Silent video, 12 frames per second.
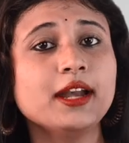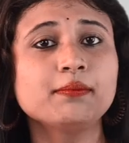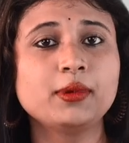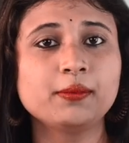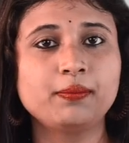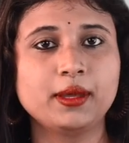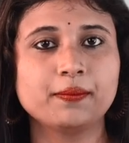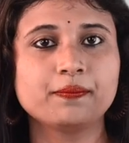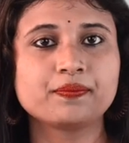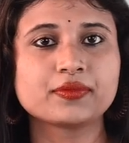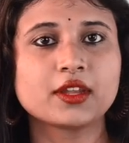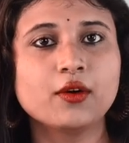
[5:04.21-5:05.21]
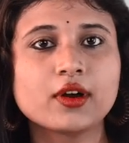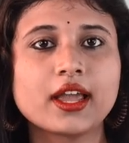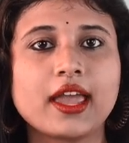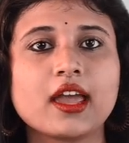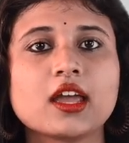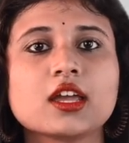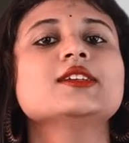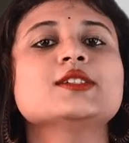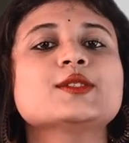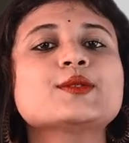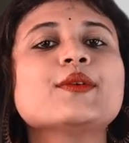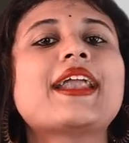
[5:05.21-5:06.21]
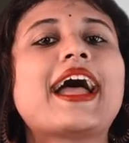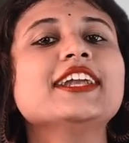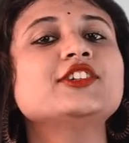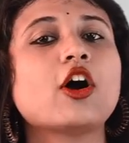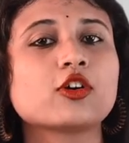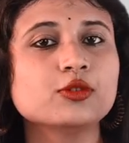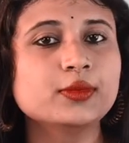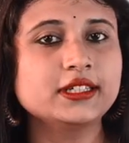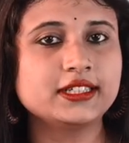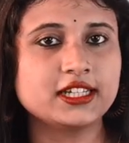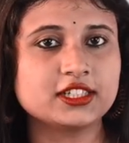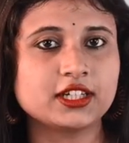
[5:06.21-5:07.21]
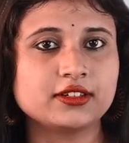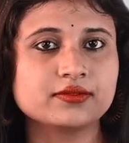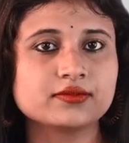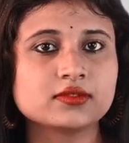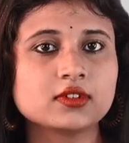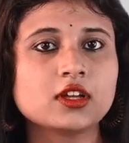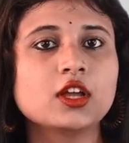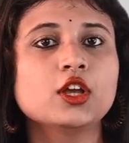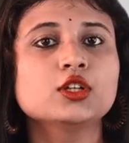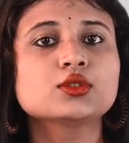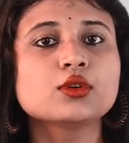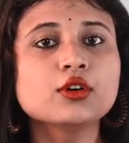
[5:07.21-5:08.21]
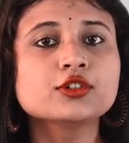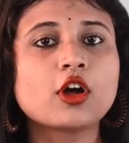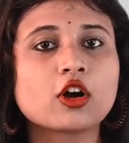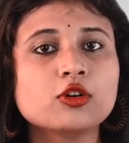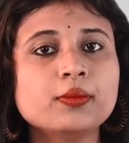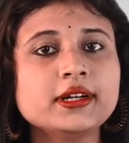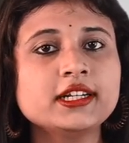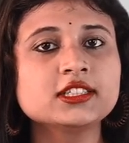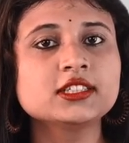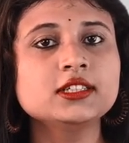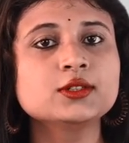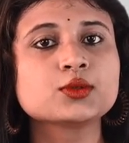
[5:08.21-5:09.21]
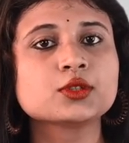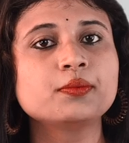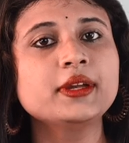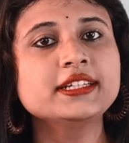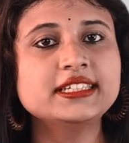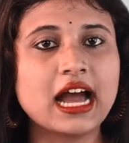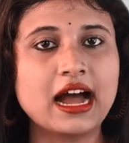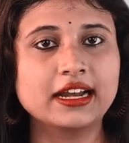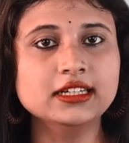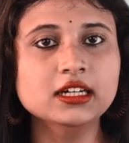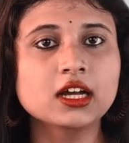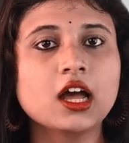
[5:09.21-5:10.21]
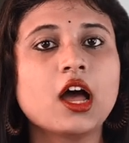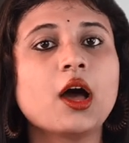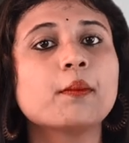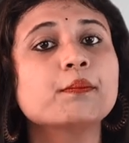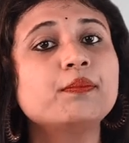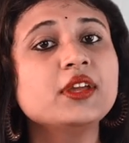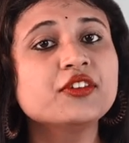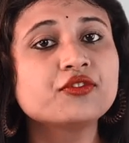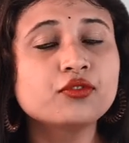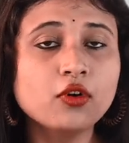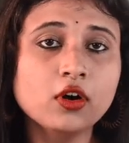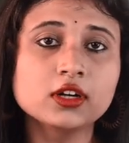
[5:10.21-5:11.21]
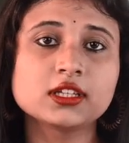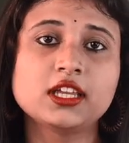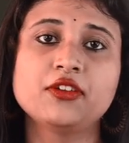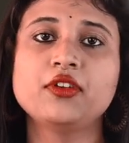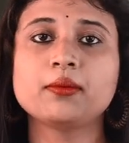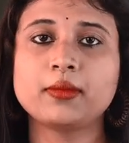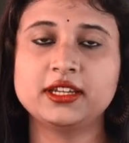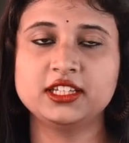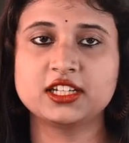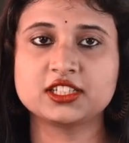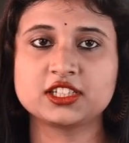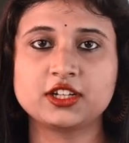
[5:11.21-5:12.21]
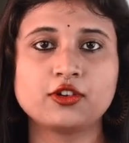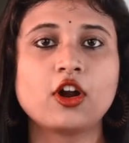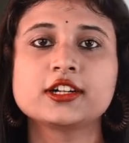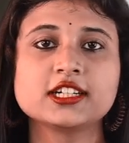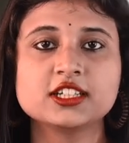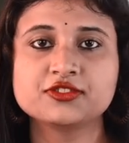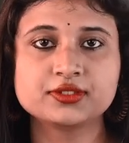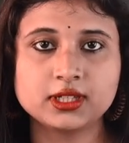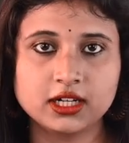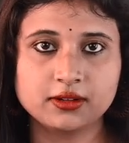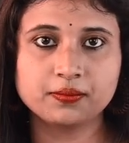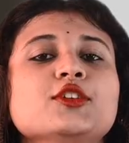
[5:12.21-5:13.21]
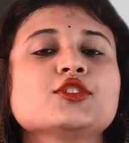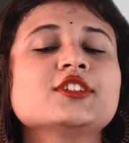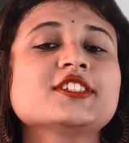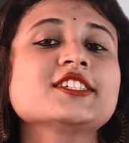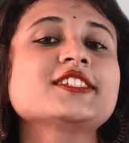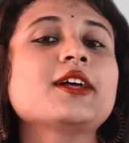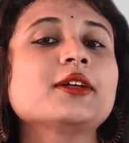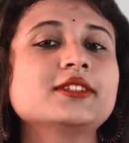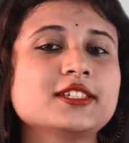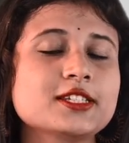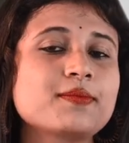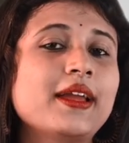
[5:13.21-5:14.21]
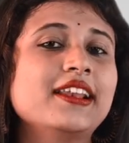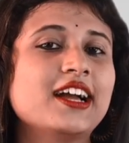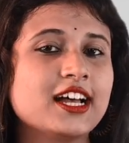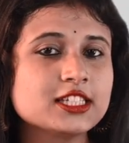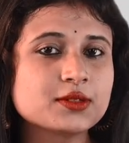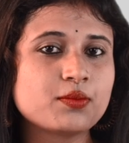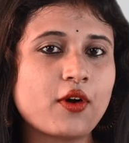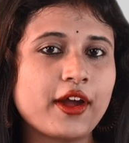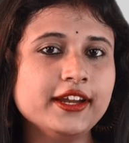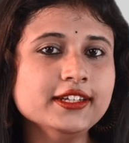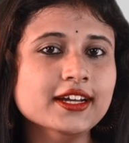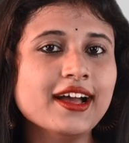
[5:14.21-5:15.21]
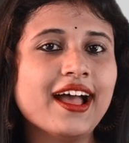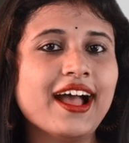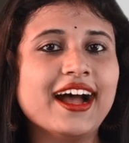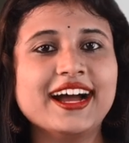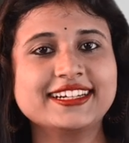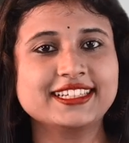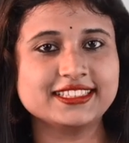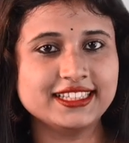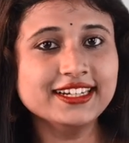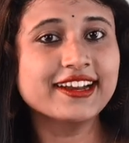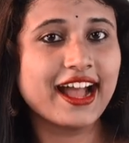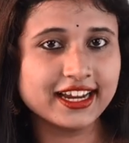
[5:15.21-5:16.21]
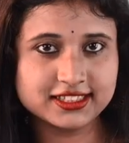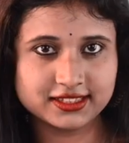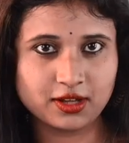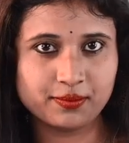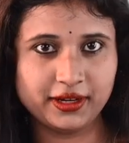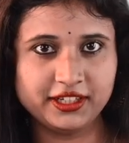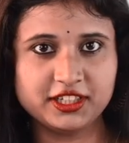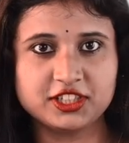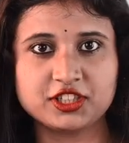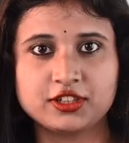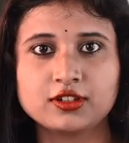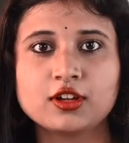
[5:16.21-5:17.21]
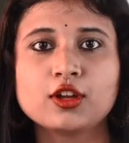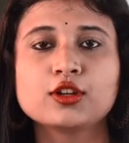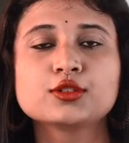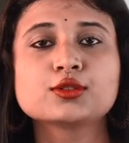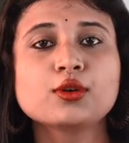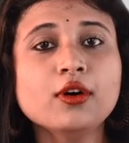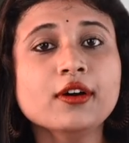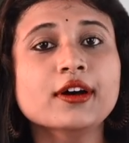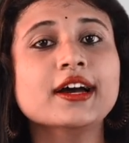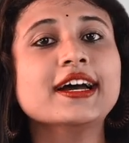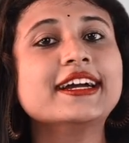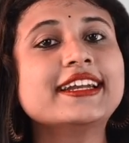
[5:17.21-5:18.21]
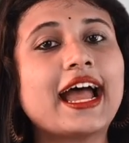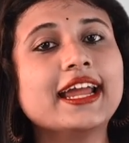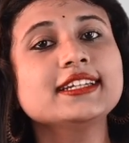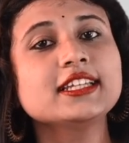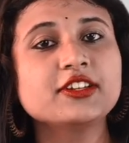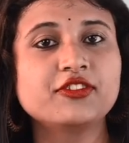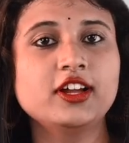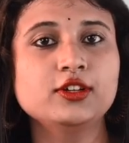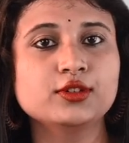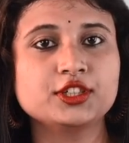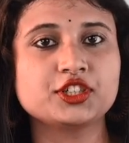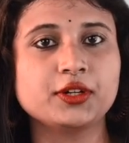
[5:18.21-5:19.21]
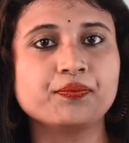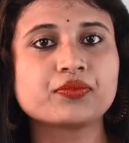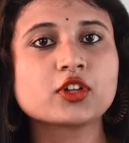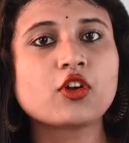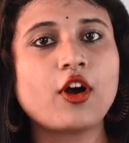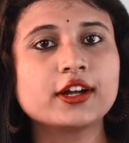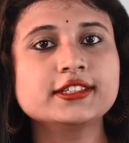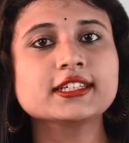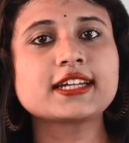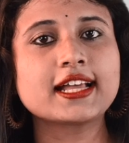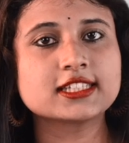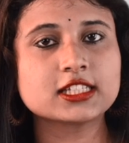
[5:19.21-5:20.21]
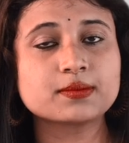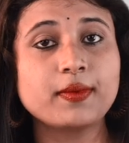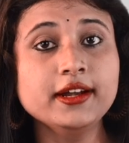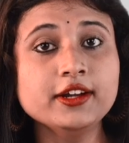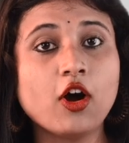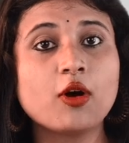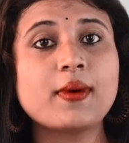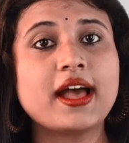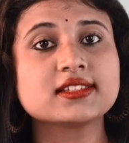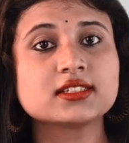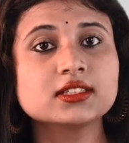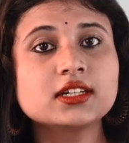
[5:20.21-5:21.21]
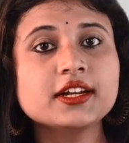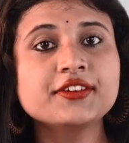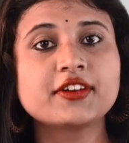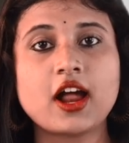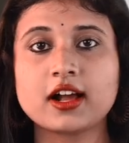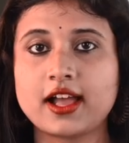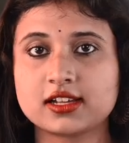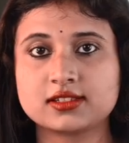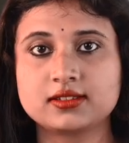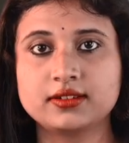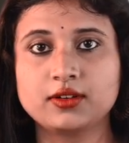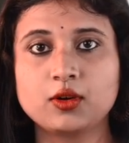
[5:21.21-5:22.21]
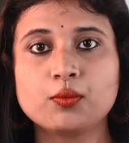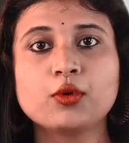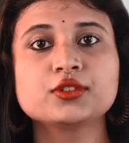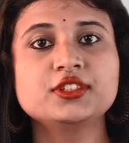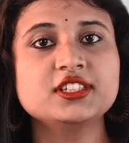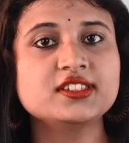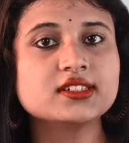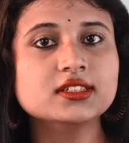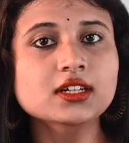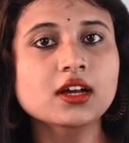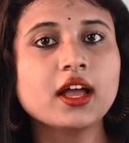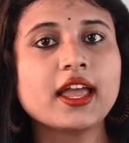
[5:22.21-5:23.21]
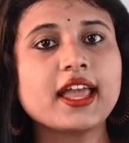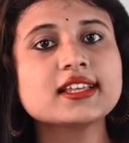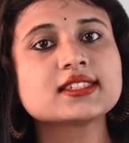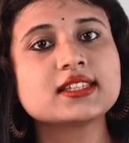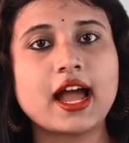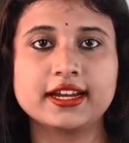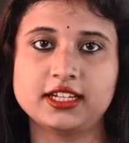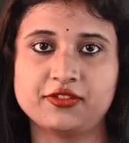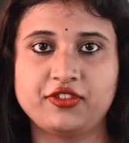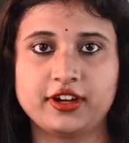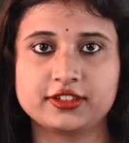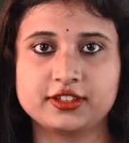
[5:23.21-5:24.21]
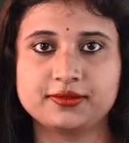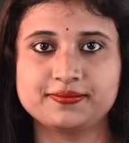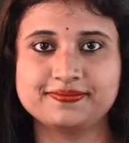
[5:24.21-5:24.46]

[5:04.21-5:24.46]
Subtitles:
and BP. Okay. So write documentation. So documentation should be done before giving medication, not after. So this is my last point under the right sub medication. So right evaluation, conduct assessment of ascertained drug action both deserve a side effect.